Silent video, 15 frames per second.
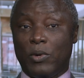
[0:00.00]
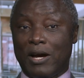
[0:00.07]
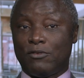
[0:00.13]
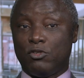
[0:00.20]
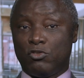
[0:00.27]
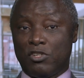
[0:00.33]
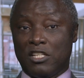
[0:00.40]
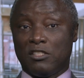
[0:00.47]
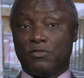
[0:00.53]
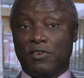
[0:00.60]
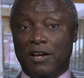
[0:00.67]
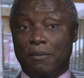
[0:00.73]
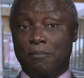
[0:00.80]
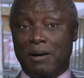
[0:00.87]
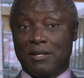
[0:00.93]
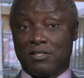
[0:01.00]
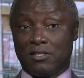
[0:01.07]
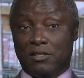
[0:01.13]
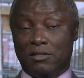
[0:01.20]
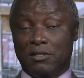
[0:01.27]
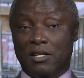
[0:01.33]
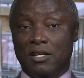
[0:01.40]
we have to transfer
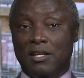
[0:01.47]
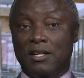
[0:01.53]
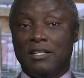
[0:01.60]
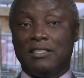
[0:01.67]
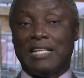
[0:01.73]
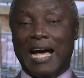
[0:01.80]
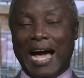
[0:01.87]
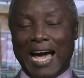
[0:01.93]
muscle. The